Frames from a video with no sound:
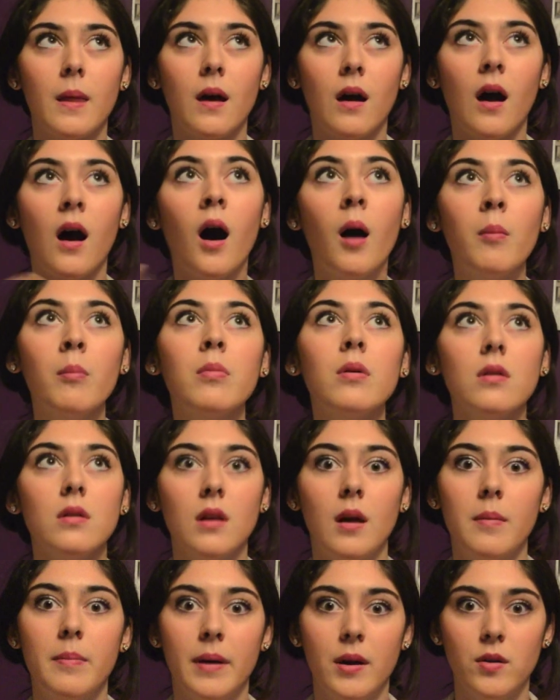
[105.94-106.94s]

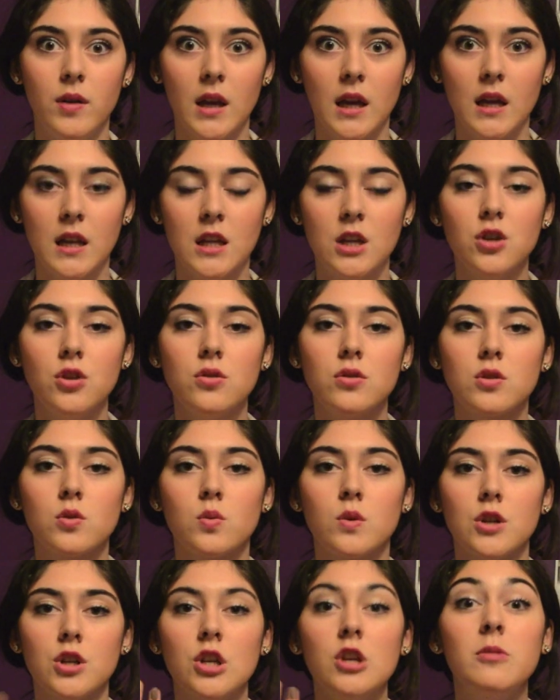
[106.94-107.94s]
humble about it. He used the
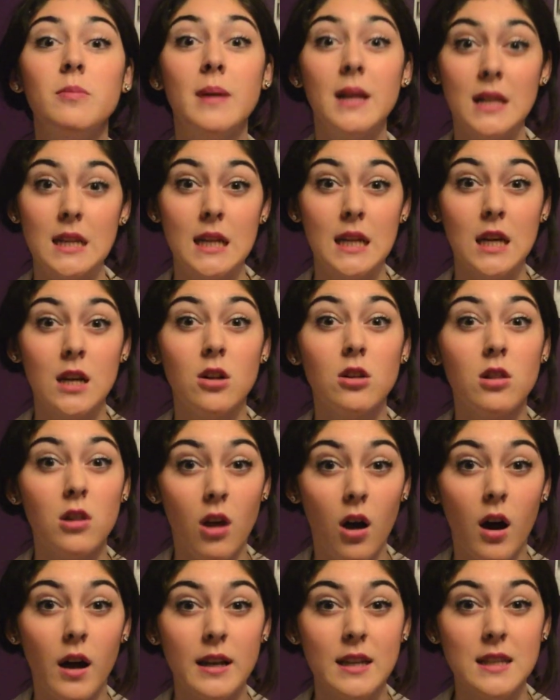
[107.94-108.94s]
word humility a
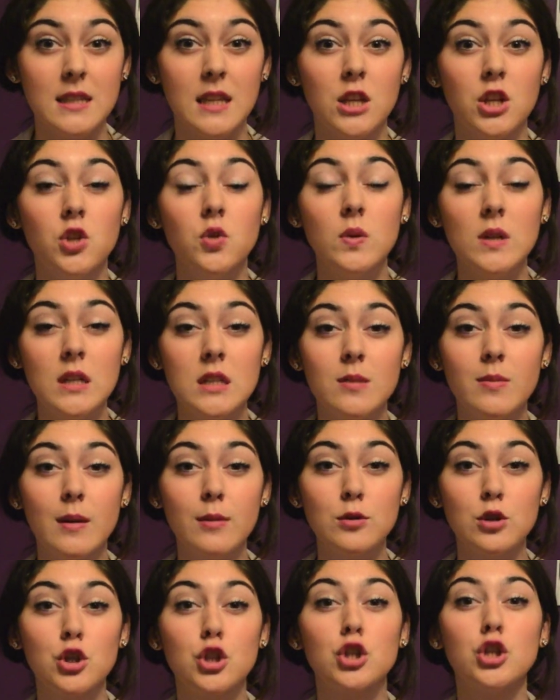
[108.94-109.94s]
lot. He's like, you need to be
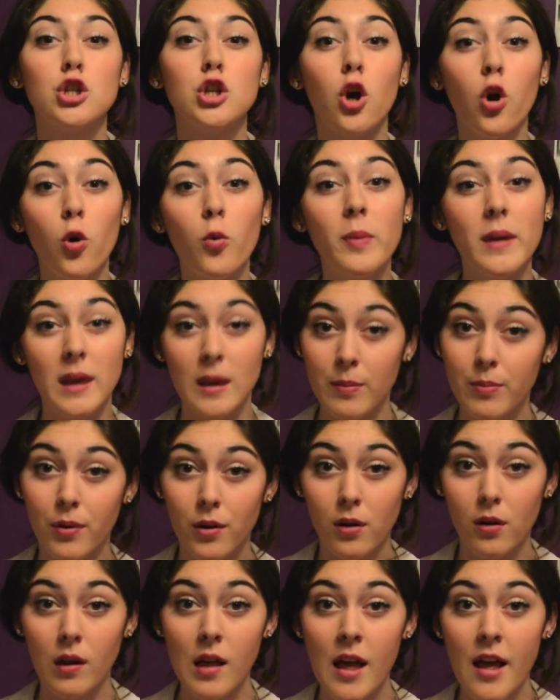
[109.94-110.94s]
able to show
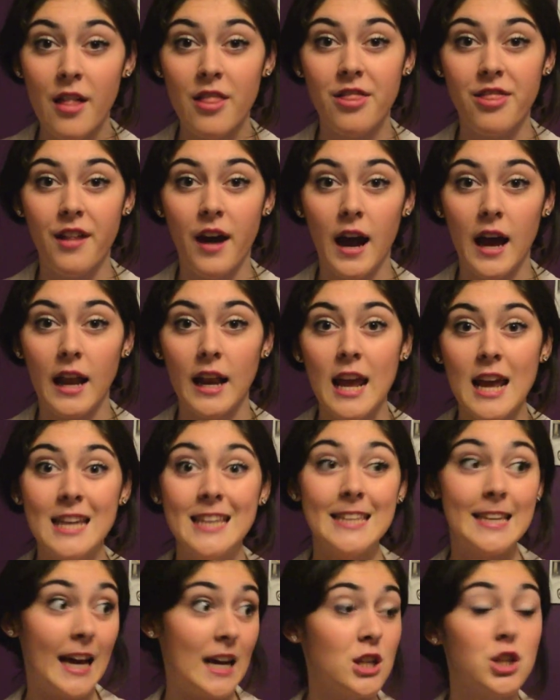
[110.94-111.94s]
people that
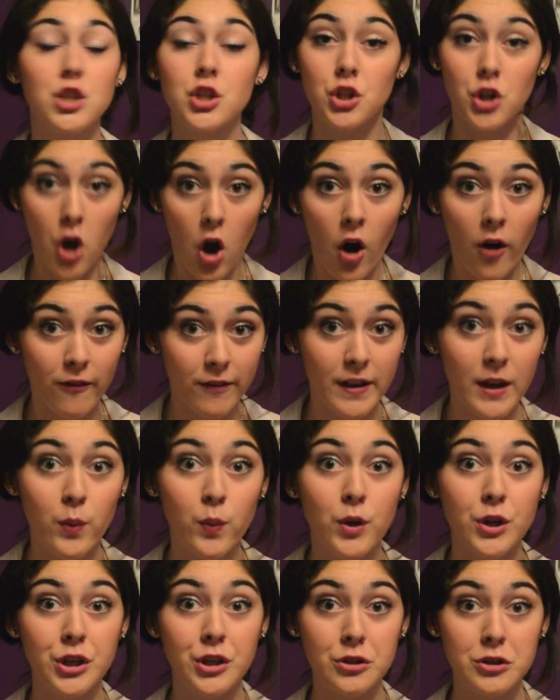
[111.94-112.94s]
yes, you're confident in
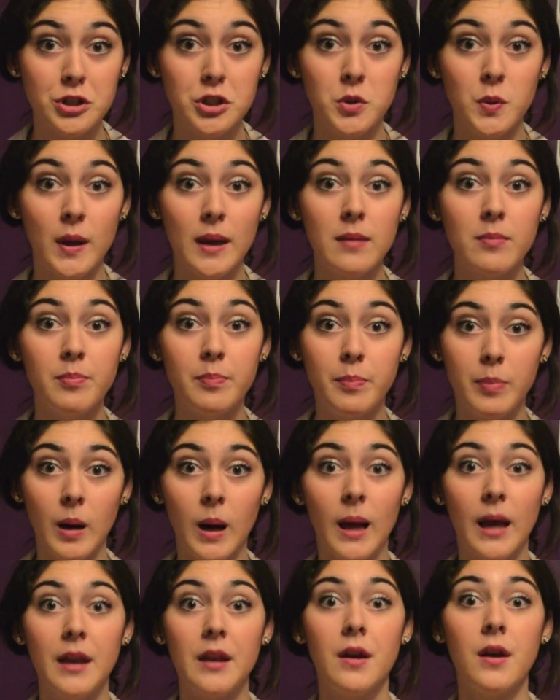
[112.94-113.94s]
what you're doing,
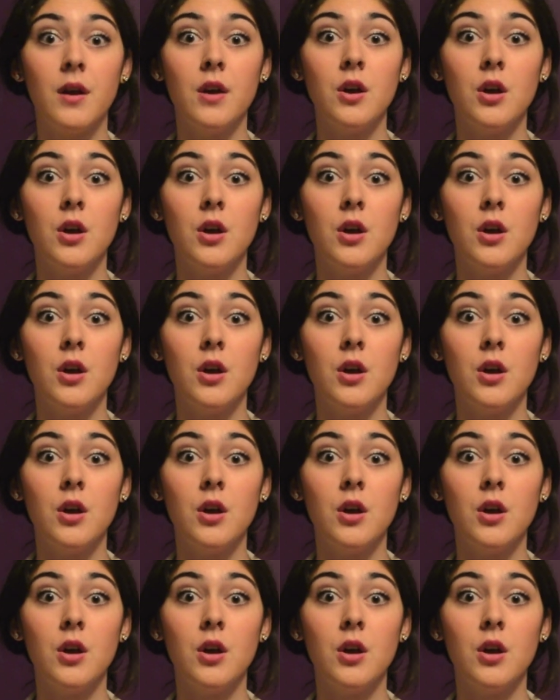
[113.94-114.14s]
but